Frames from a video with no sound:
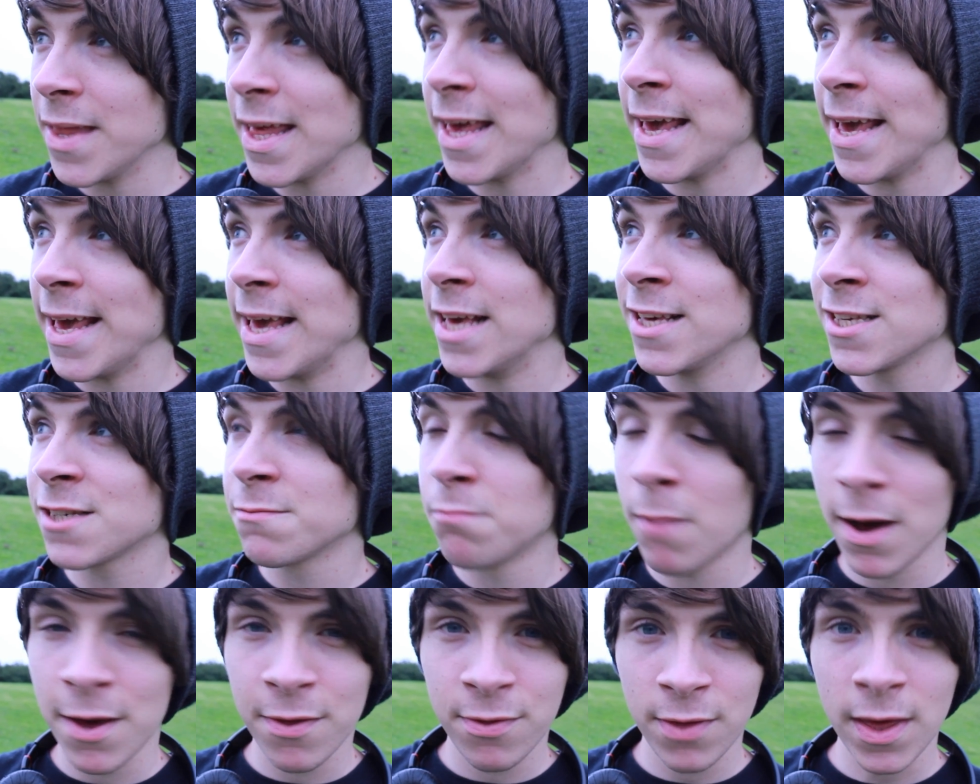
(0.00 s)

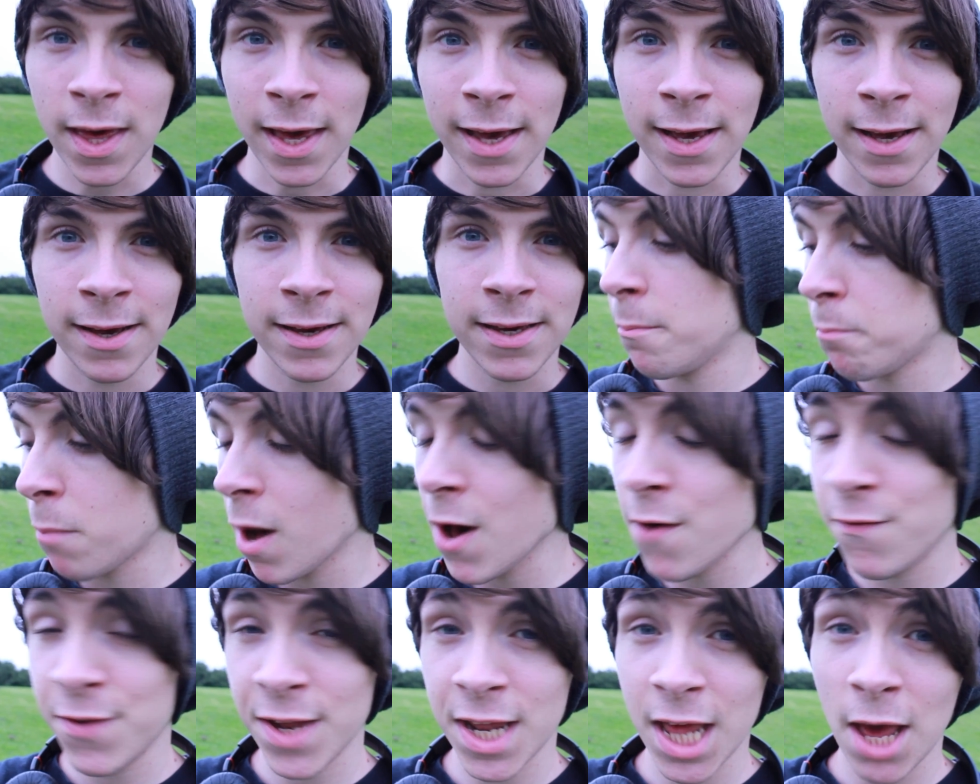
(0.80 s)
is my thing.
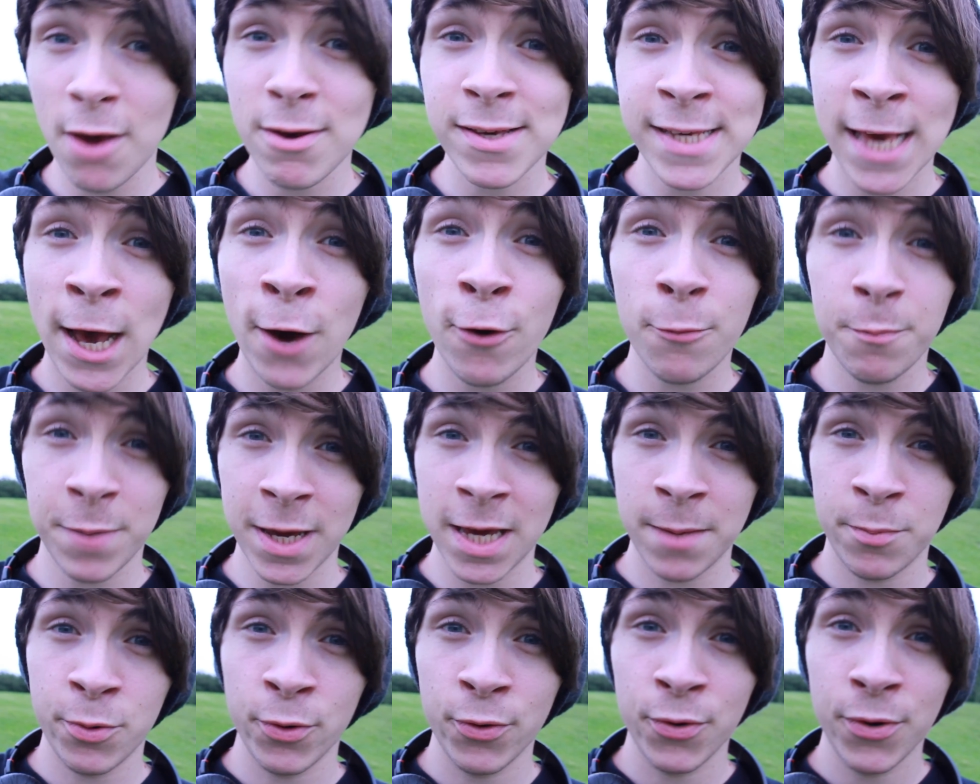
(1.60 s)
My videos help
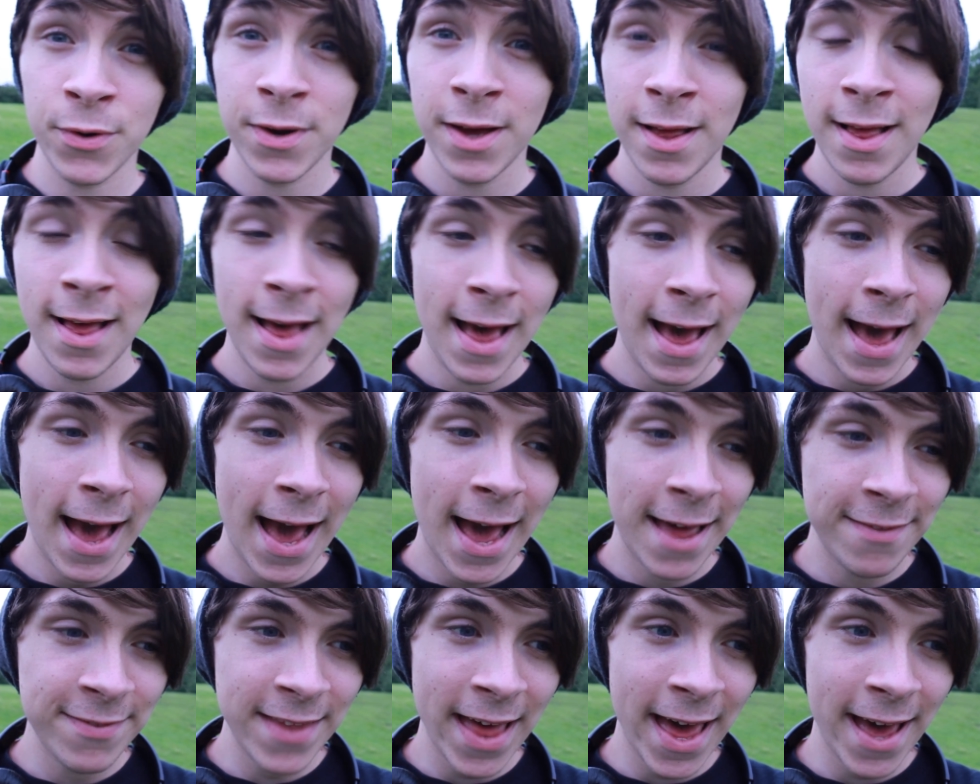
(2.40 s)
people,
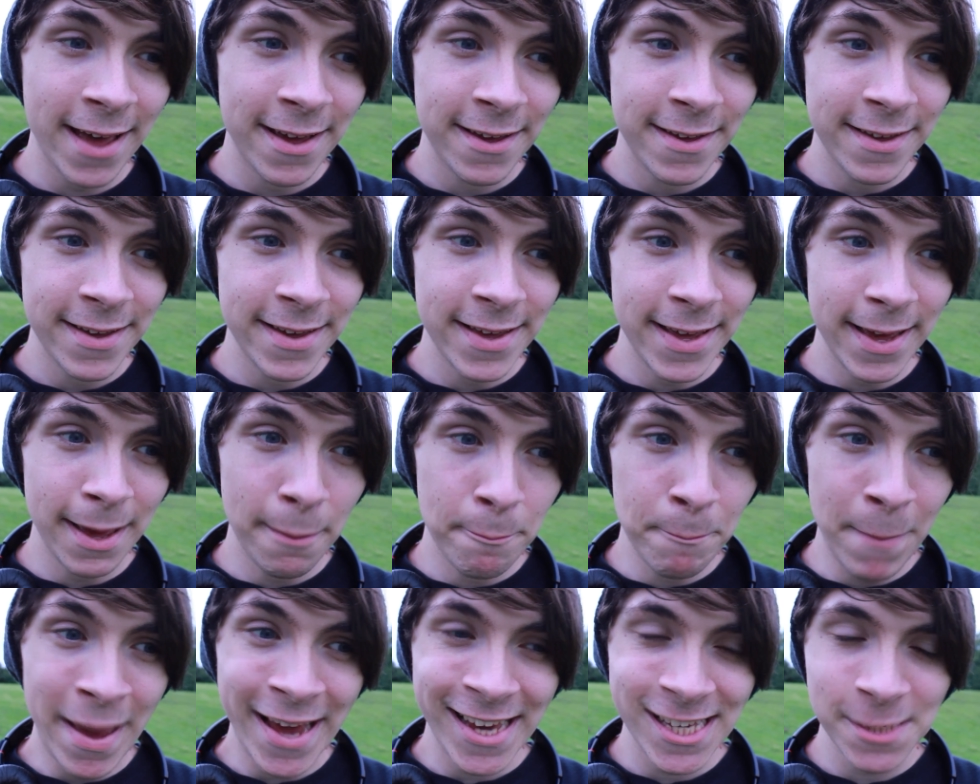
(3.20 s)
and that
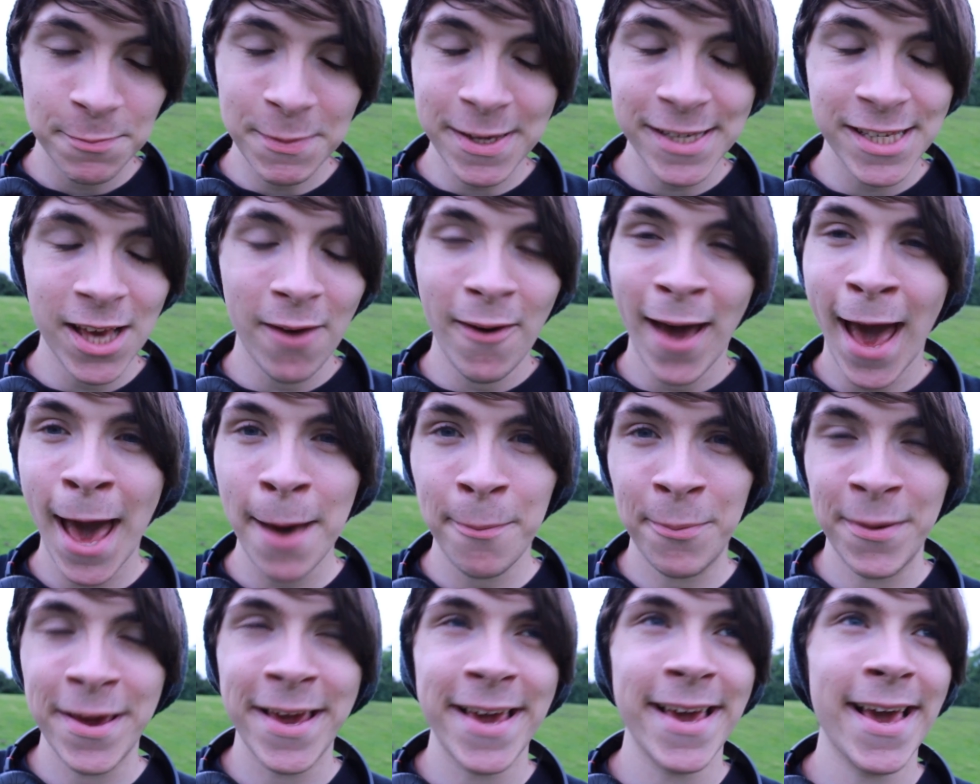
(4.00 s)
makes me so
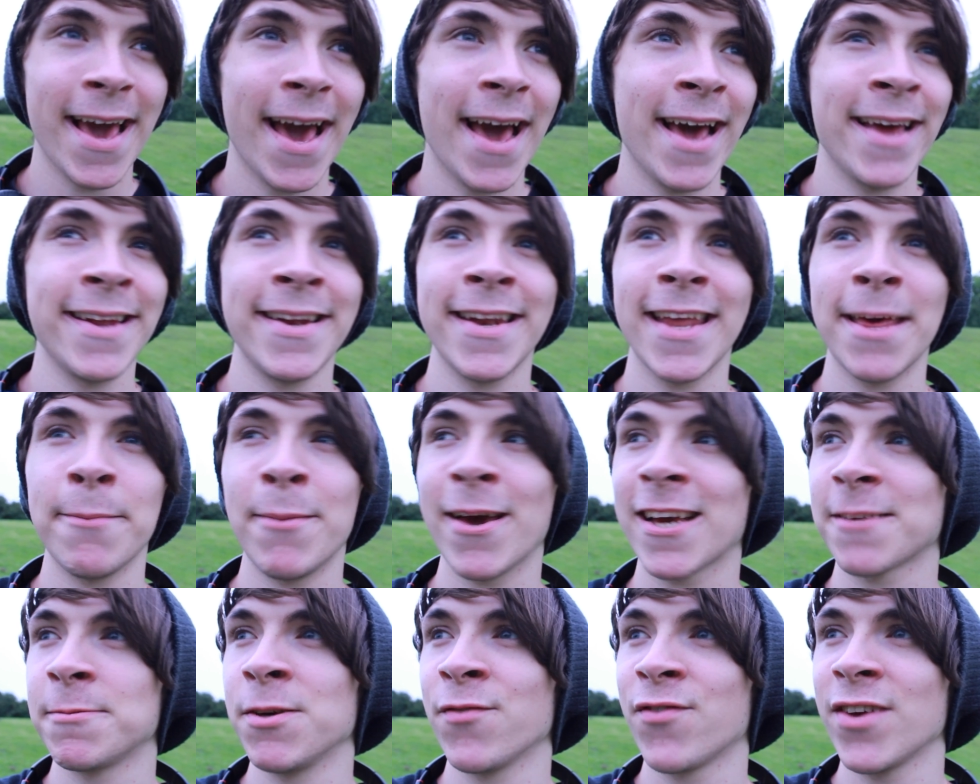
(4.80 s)
happy, and it
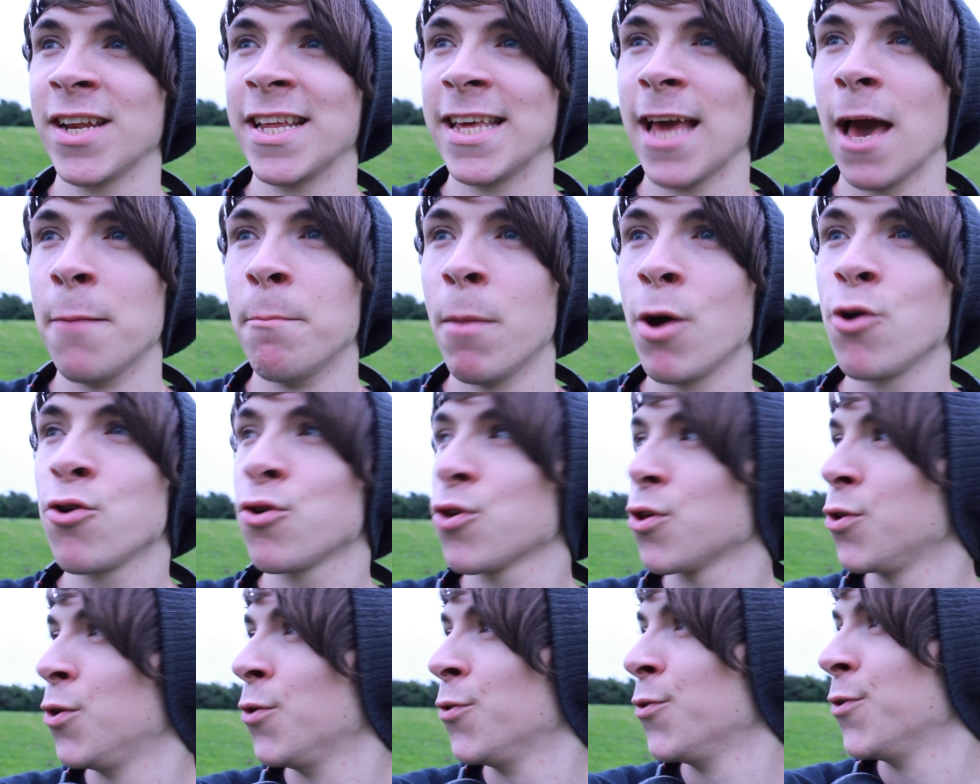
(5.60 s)
makes me really
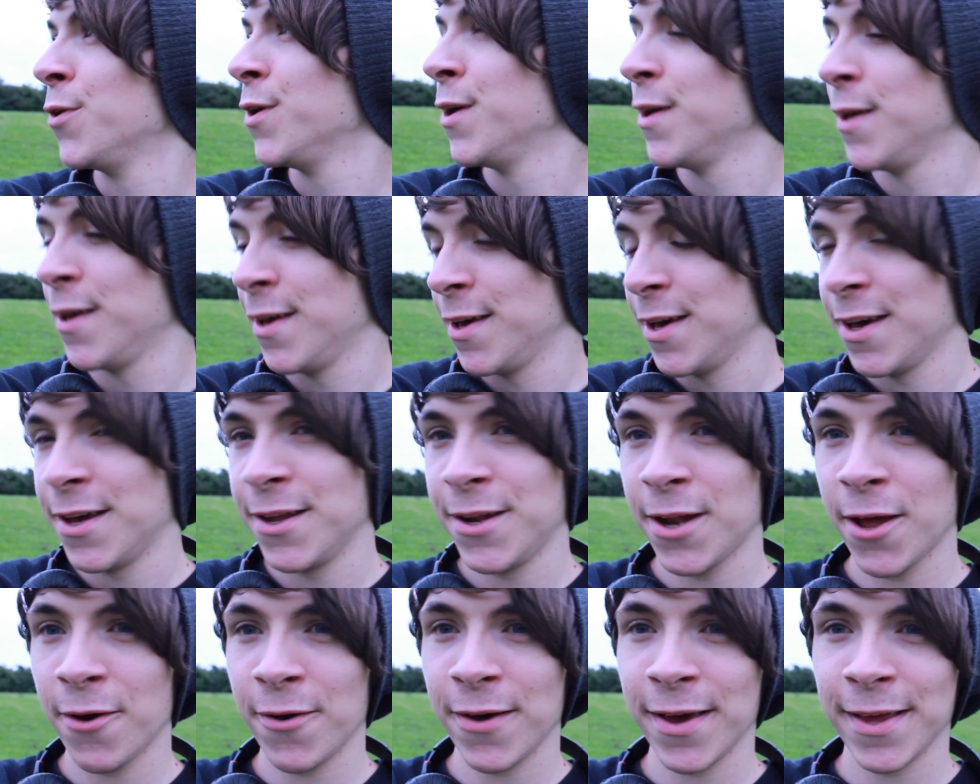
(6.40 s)
emotional
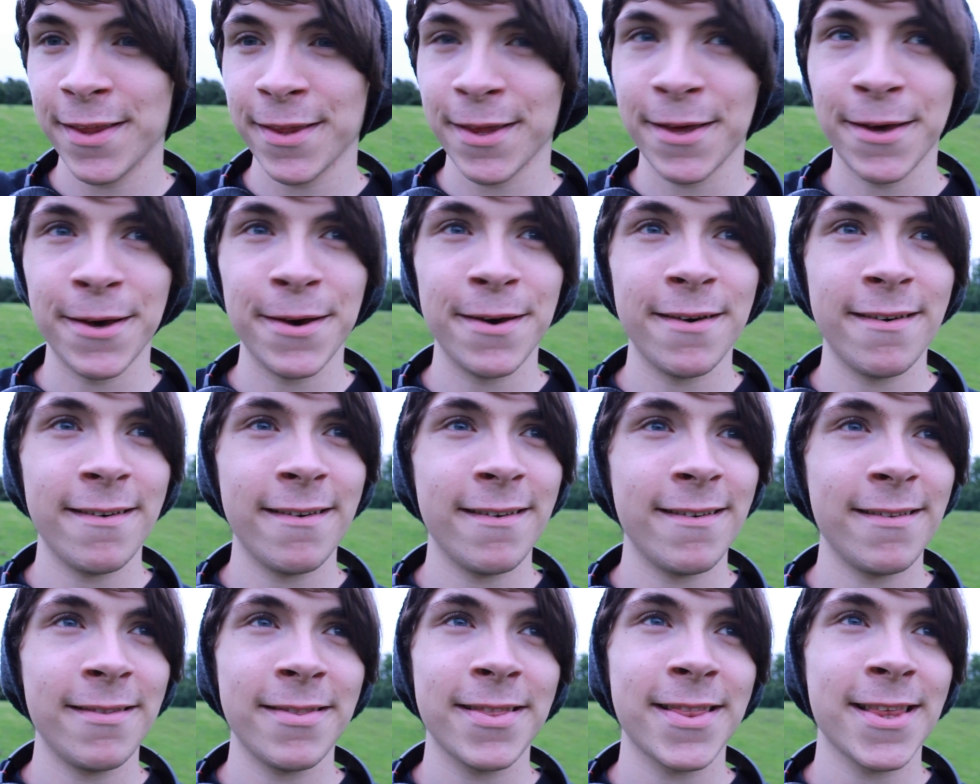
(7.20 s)
knowing that
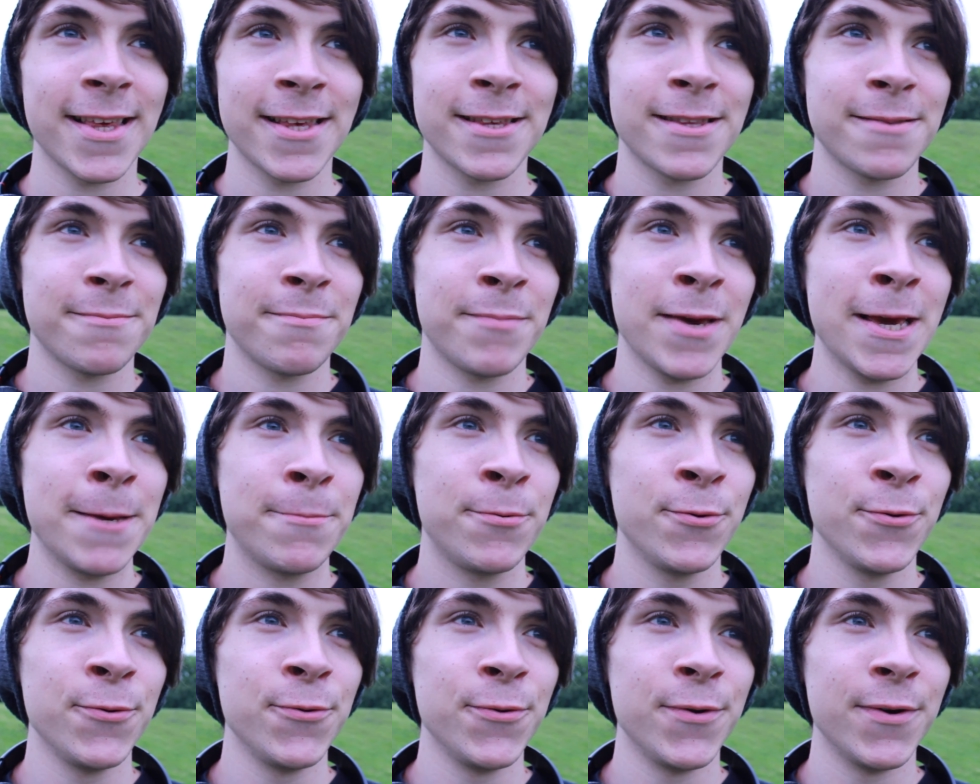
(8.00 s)
just
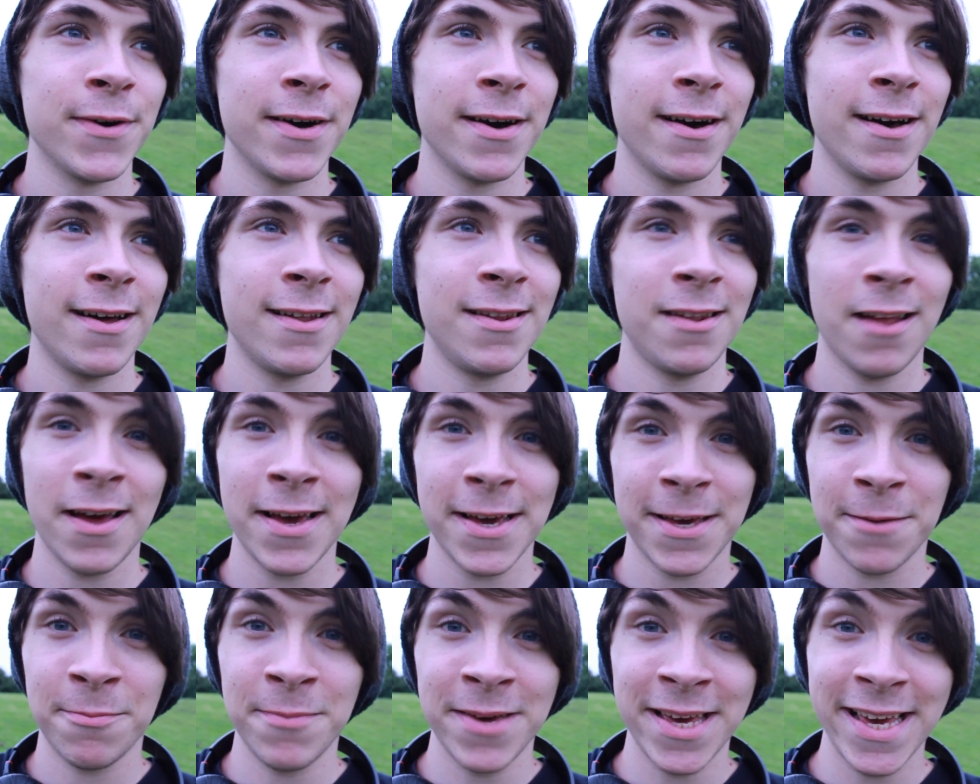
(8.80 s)
people
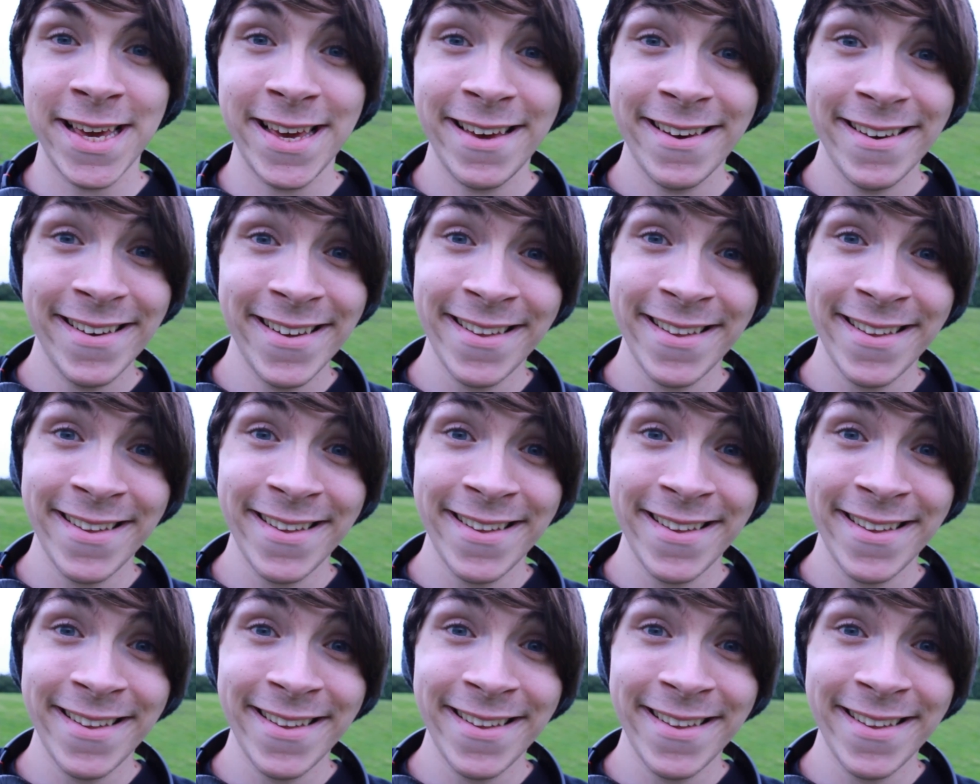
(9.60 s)
like me,